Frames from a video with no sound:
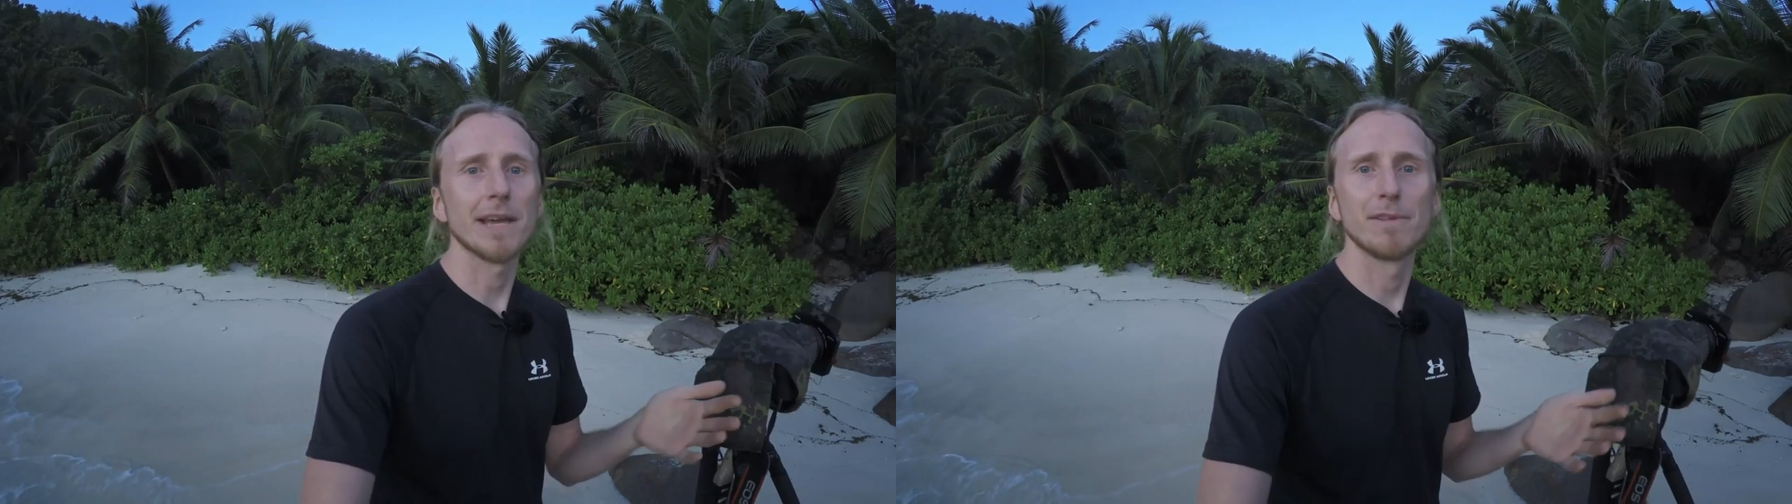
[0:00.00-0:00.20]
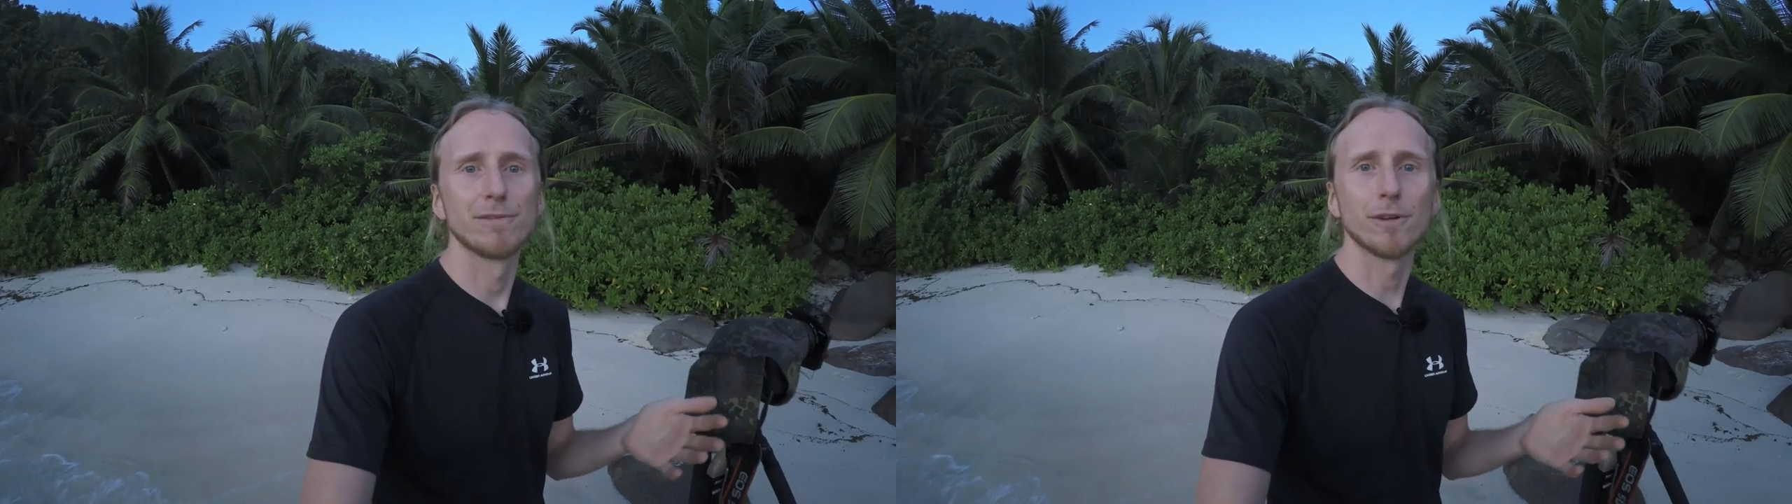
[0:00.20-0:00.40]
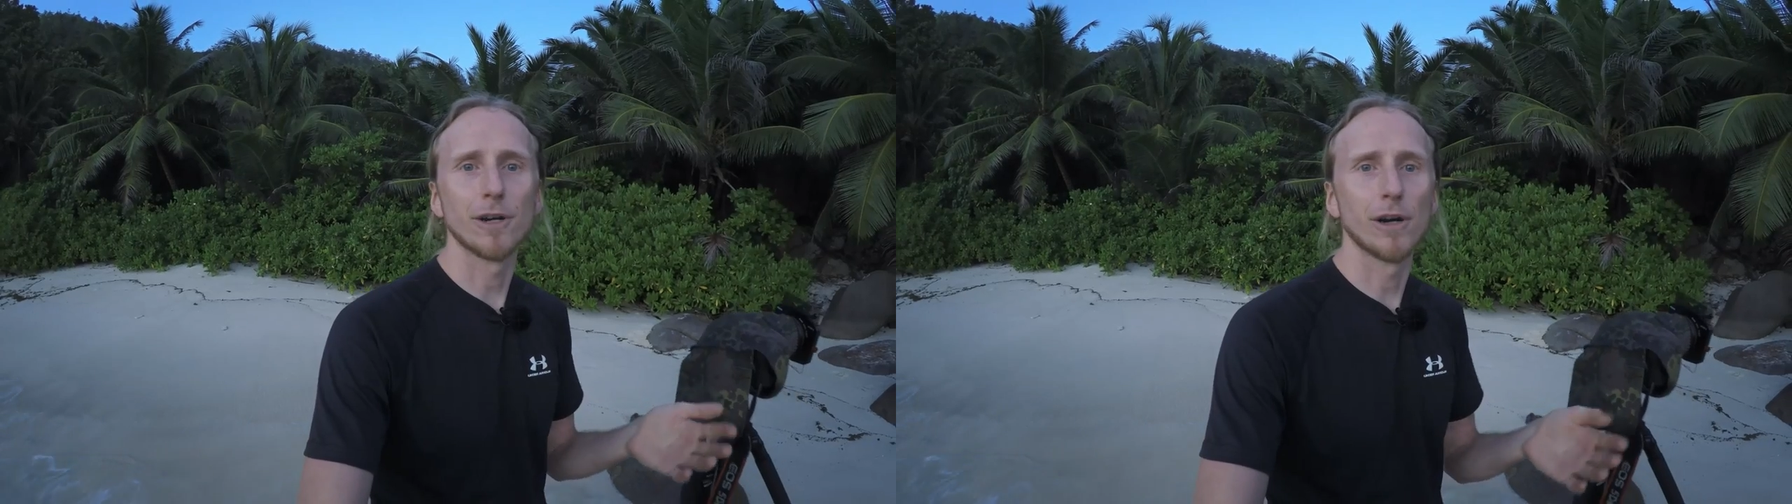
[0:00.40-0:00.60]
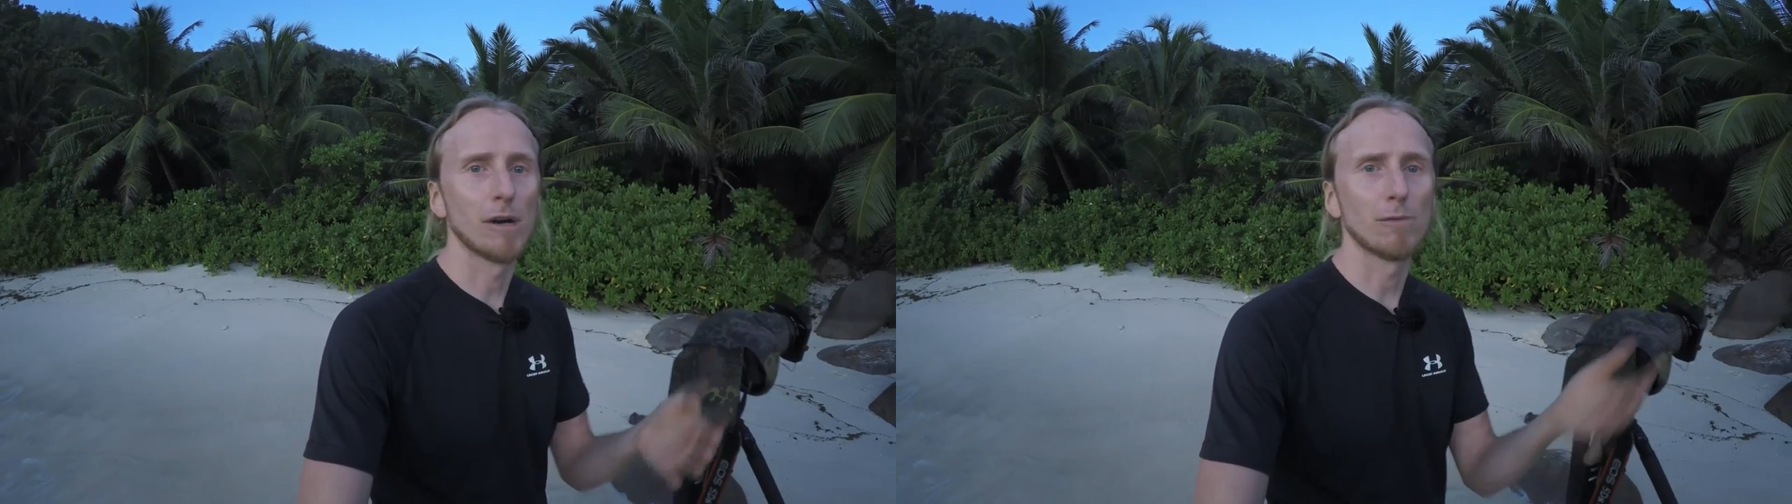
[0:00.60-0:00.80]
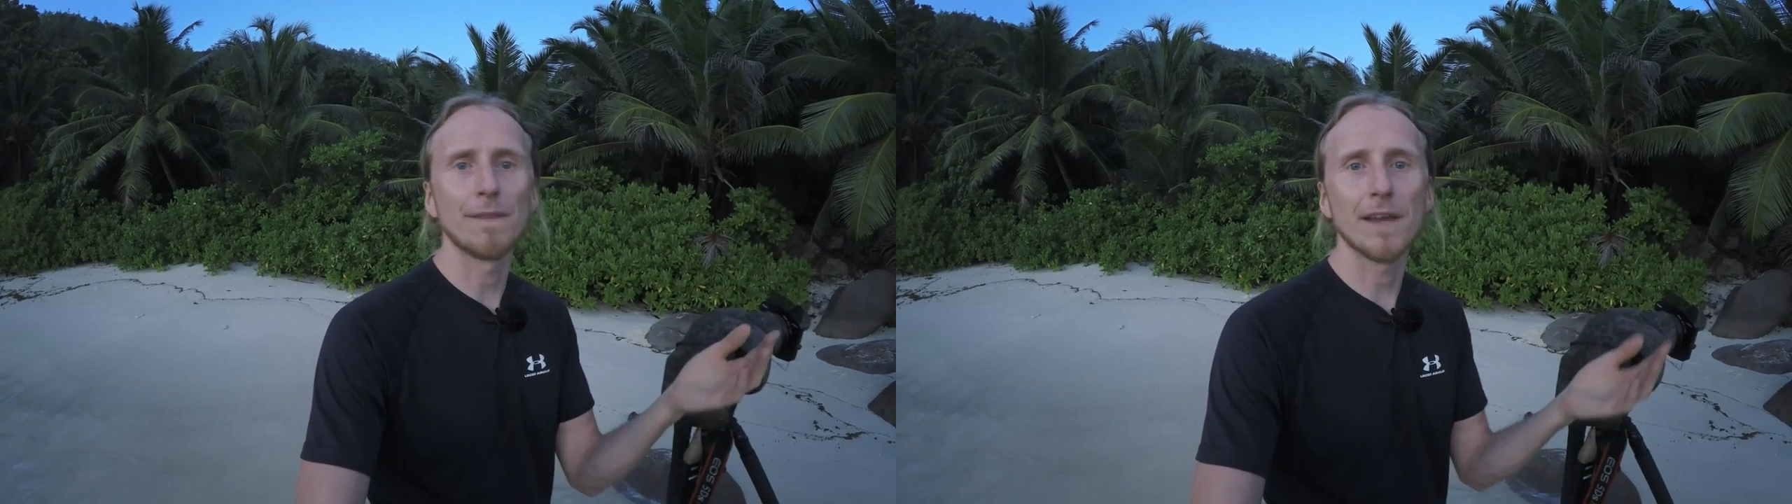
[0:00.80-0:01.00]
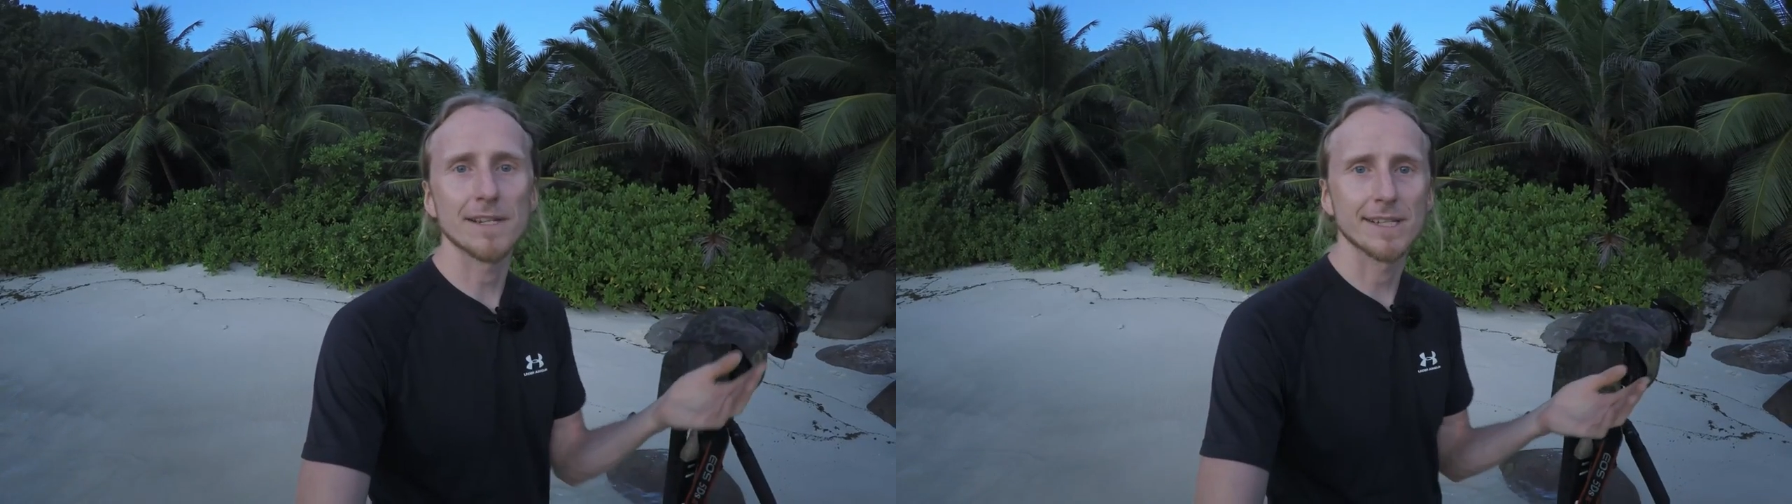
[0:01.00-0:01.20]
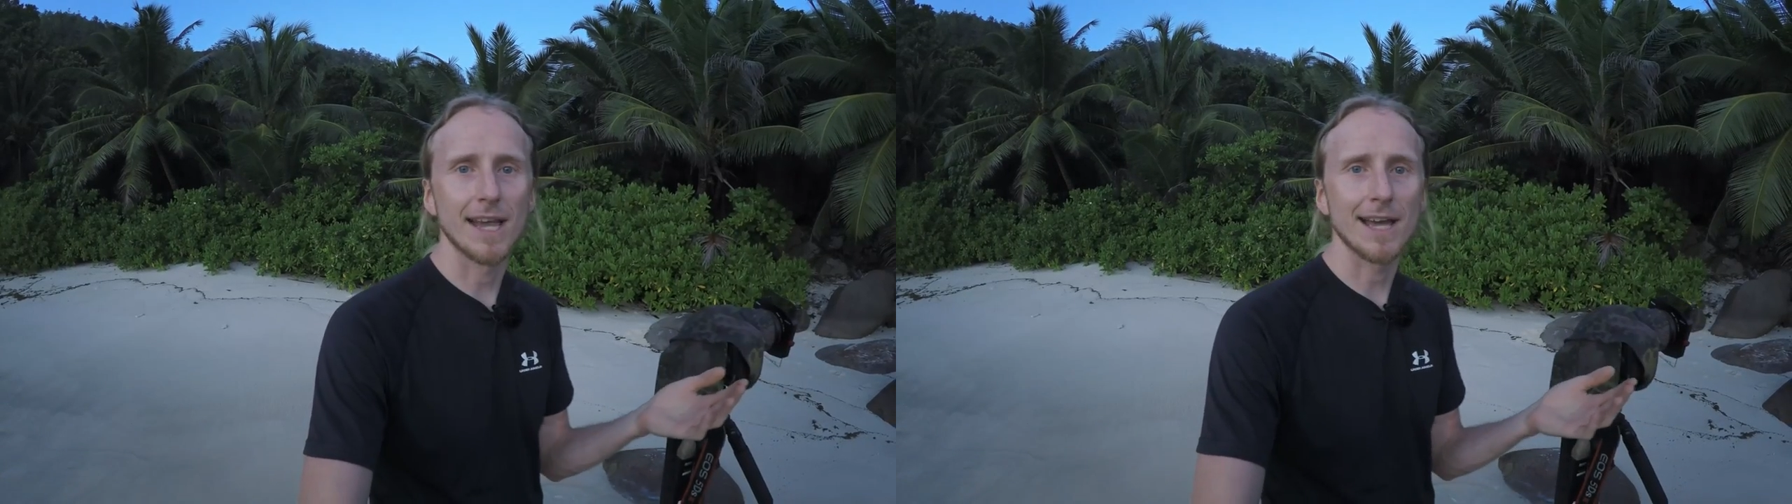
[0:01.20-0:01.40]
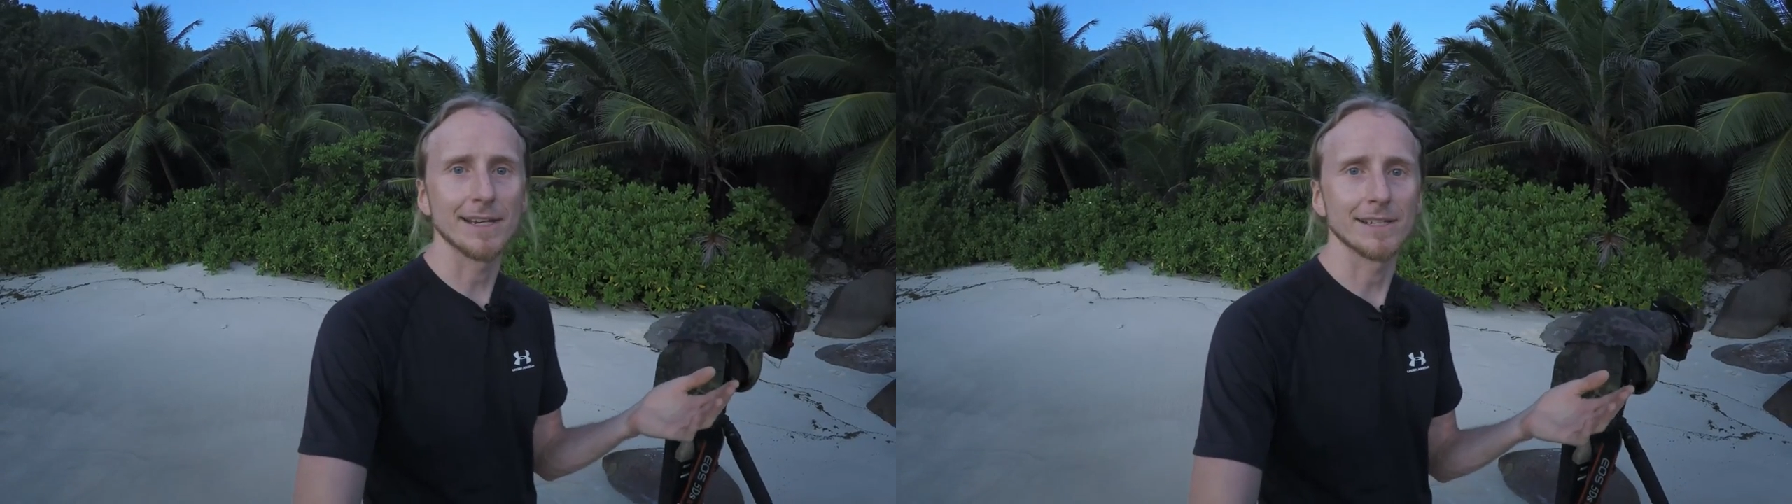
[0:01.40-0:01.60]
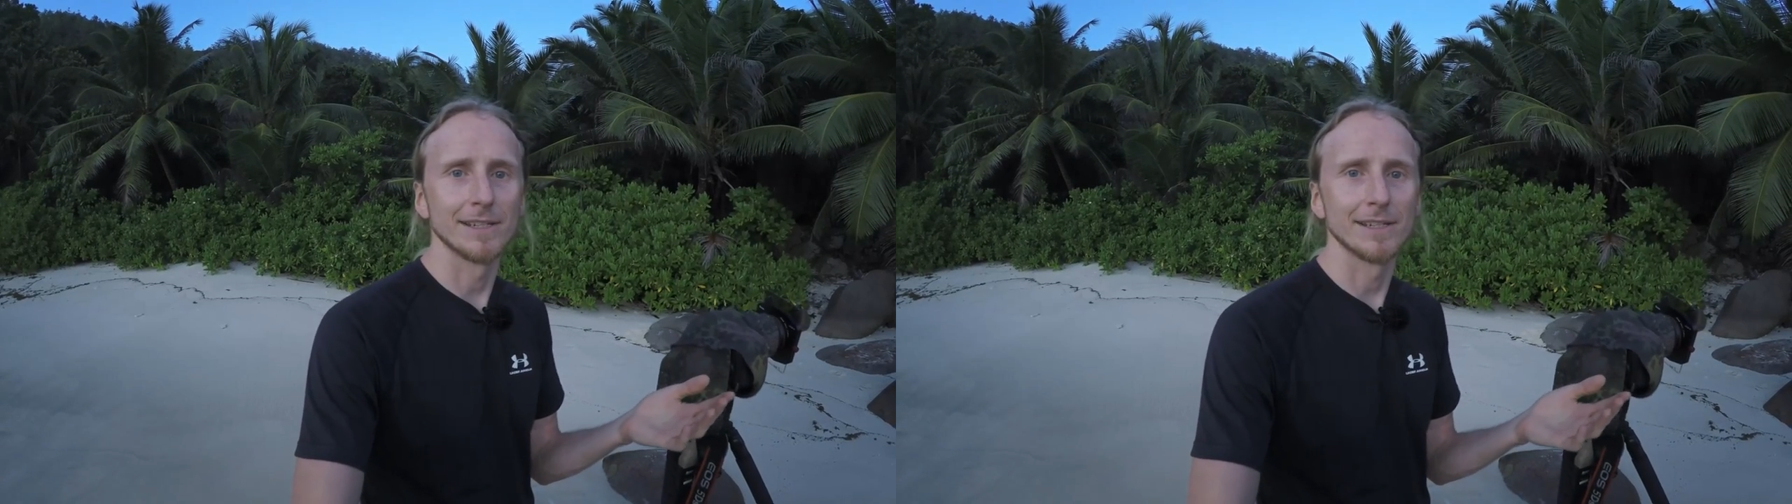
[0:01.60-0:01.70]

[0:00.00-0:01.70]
before or when there's light.